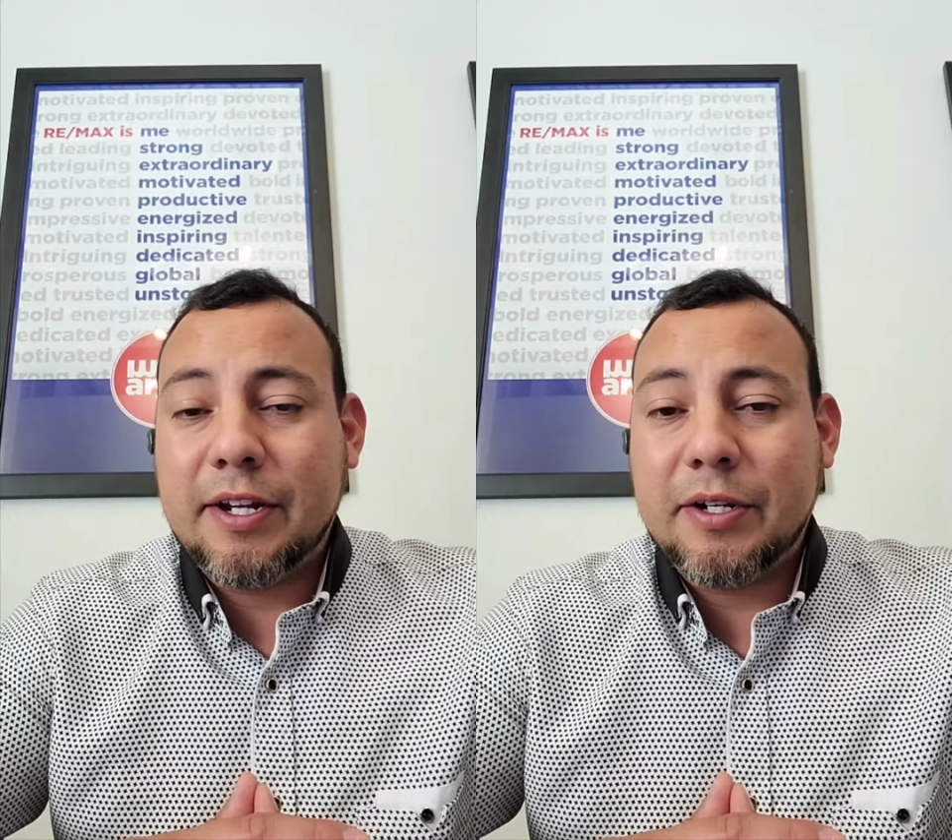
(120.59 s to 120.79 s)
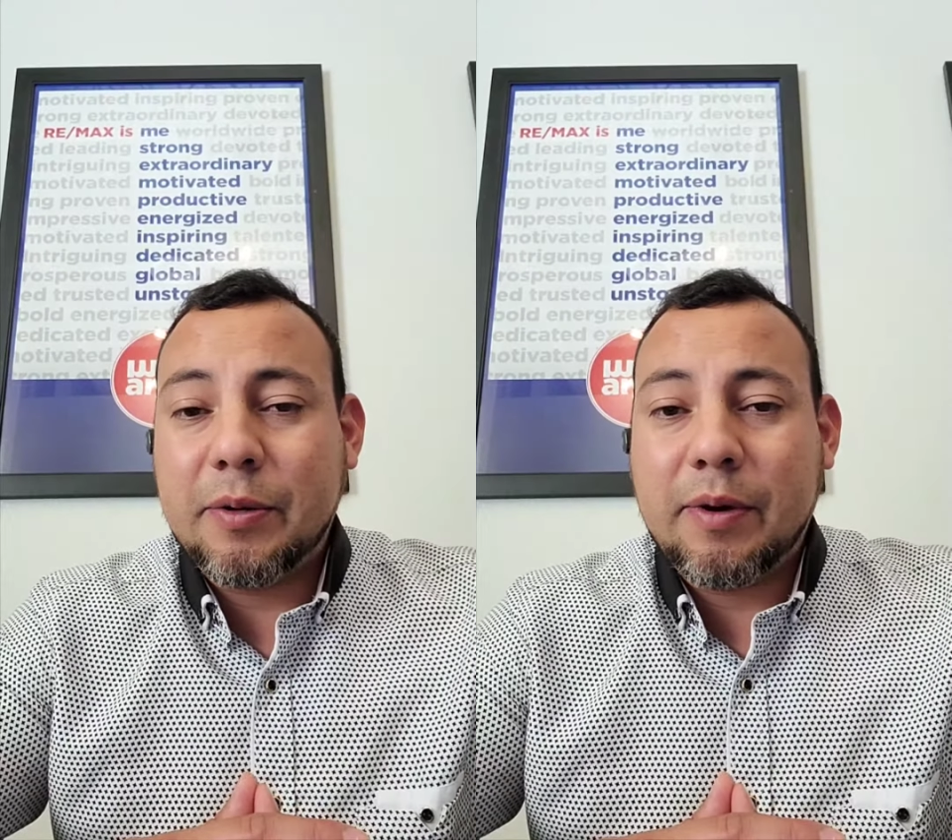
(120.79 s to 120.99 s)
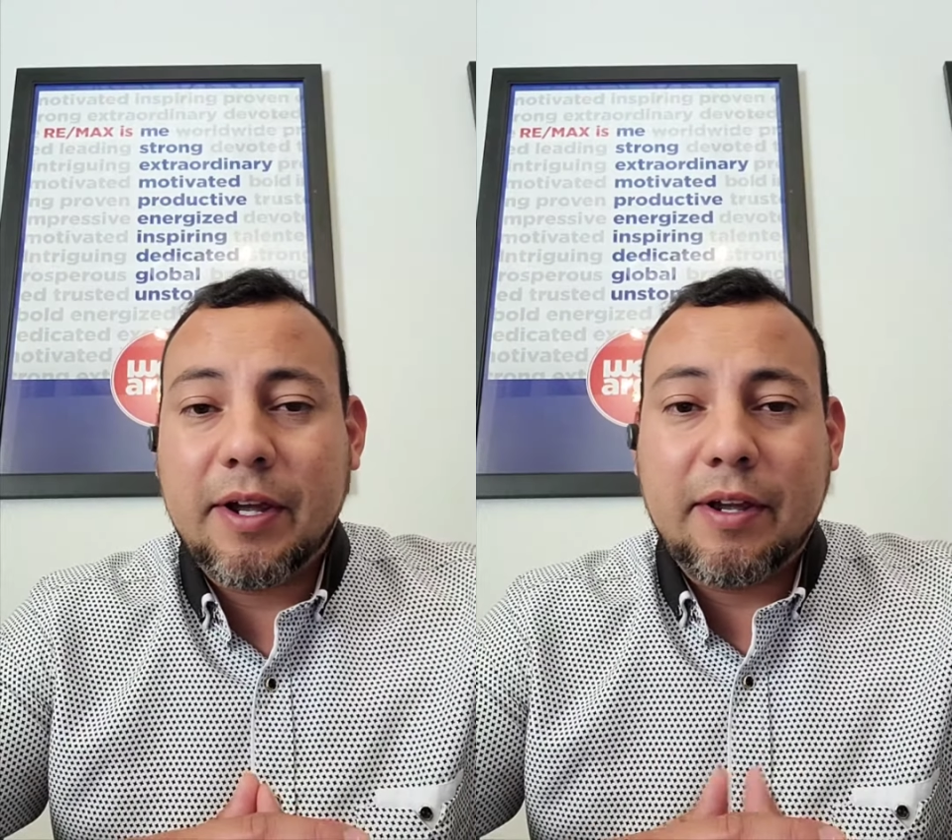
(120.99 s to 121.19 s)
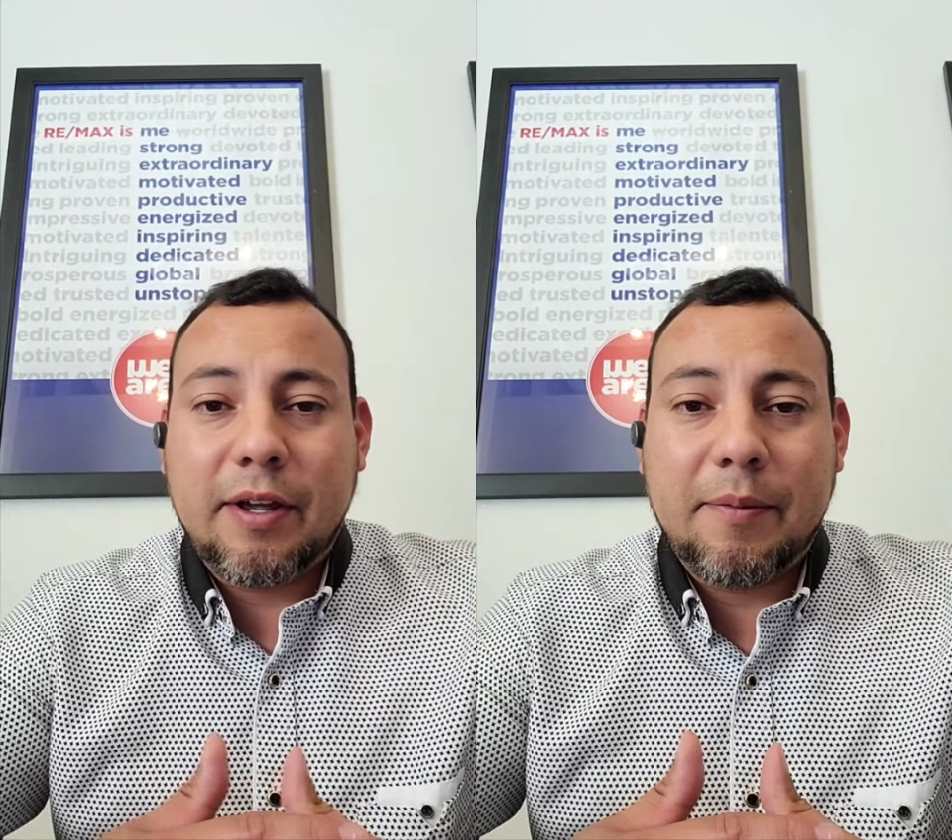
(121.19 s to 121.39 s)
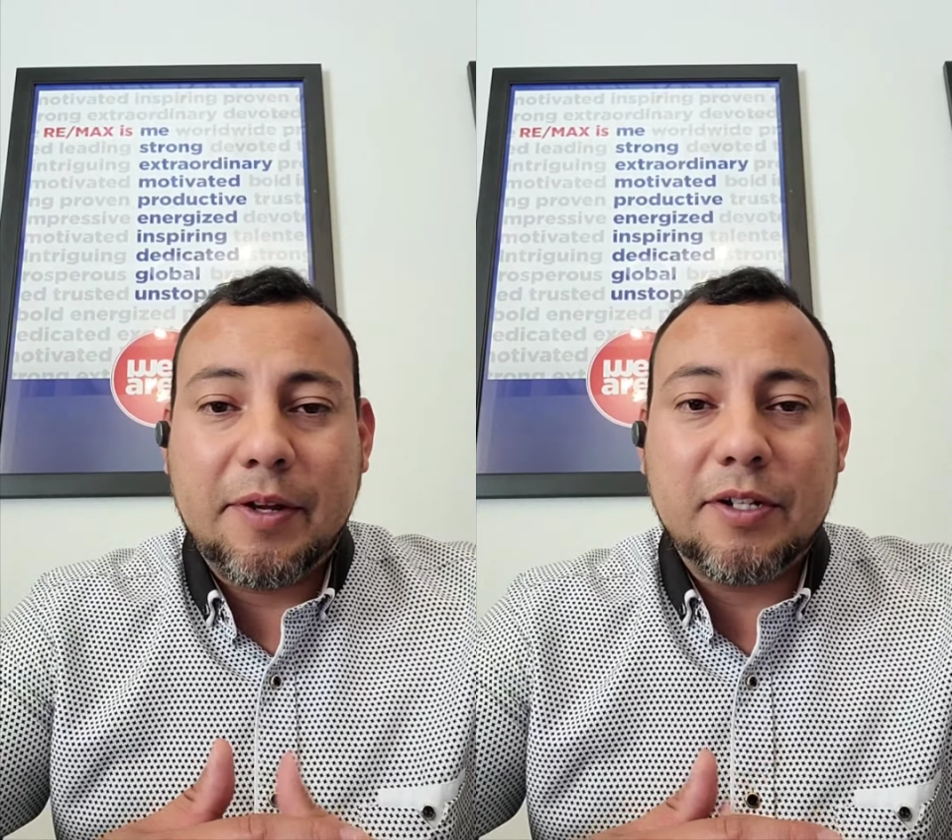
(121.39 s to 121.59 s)
HOA,
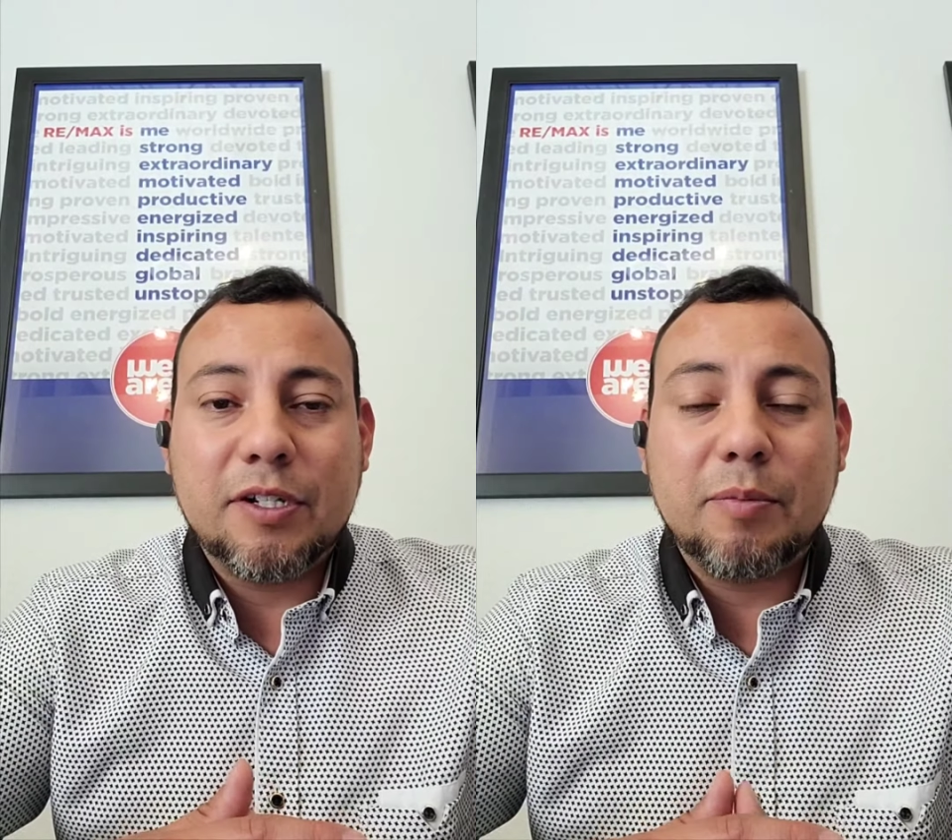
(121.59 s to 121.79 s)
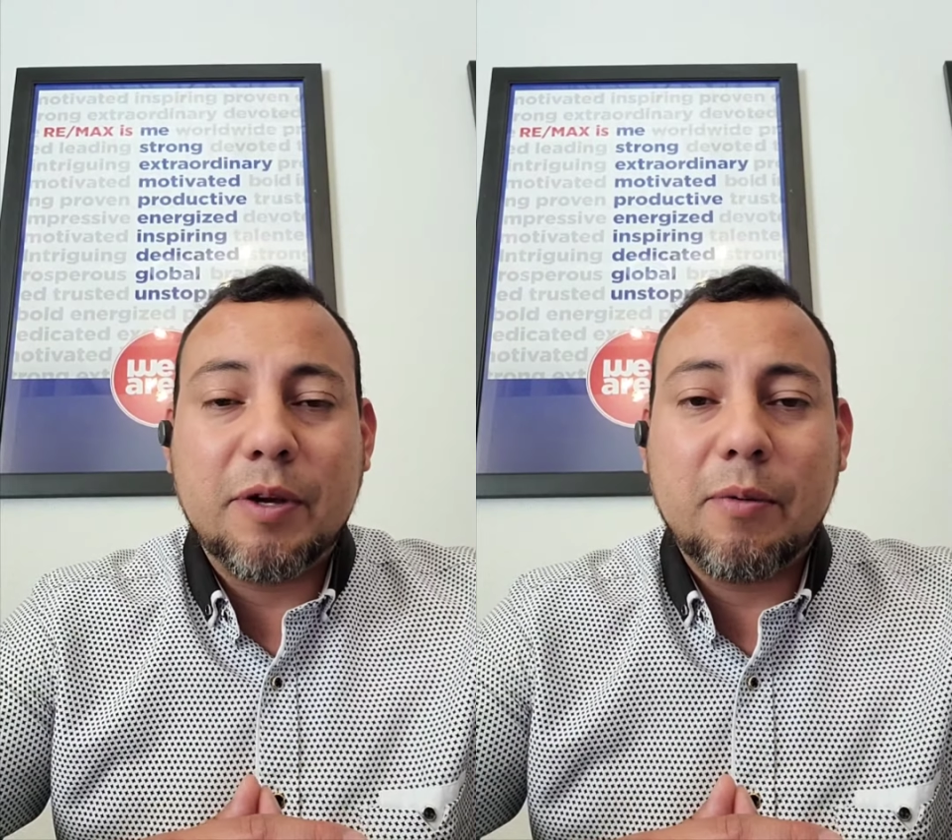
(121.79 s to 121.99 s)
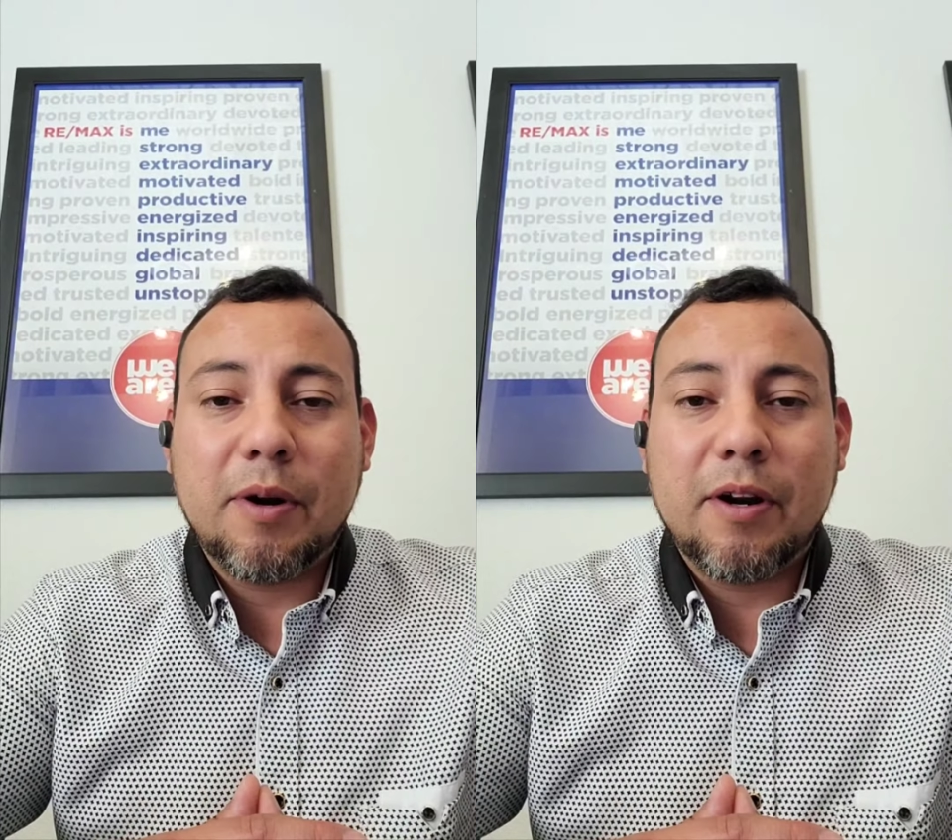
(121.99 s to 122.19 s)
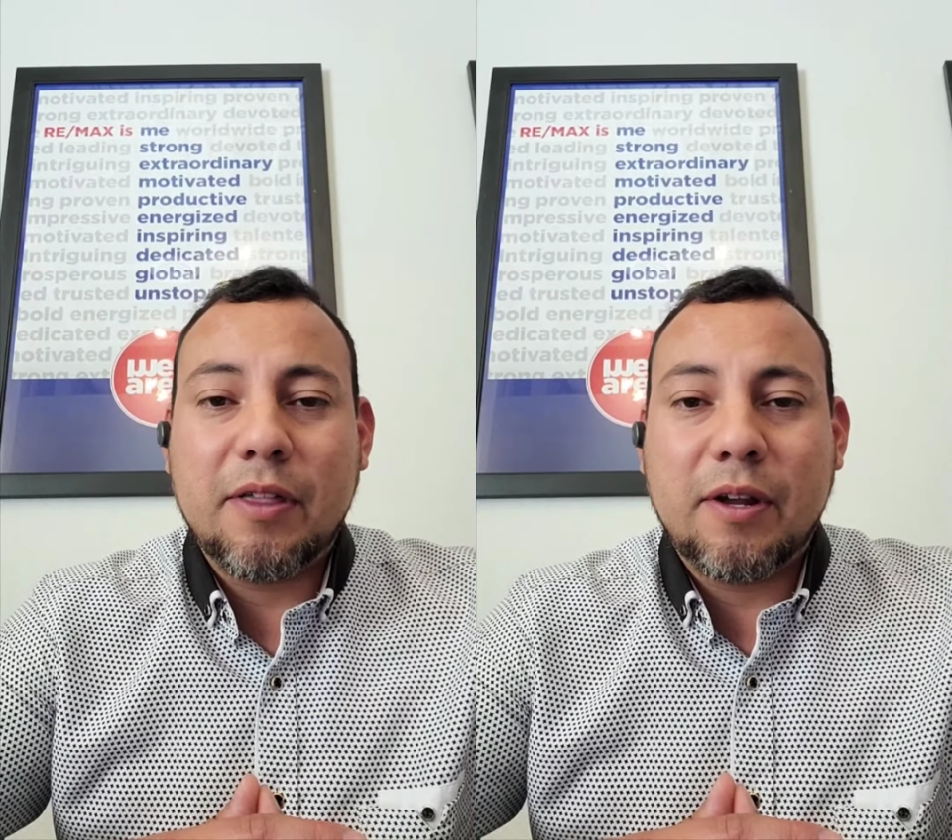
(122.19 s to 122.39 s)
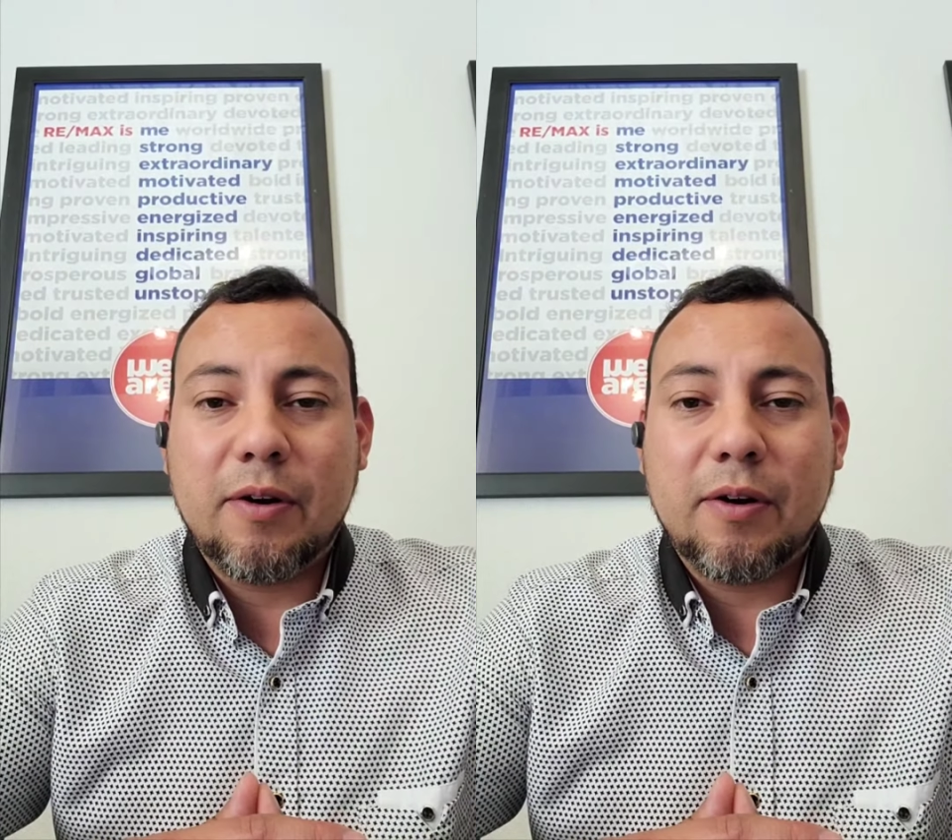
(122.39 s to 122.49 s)
I mean, just be aware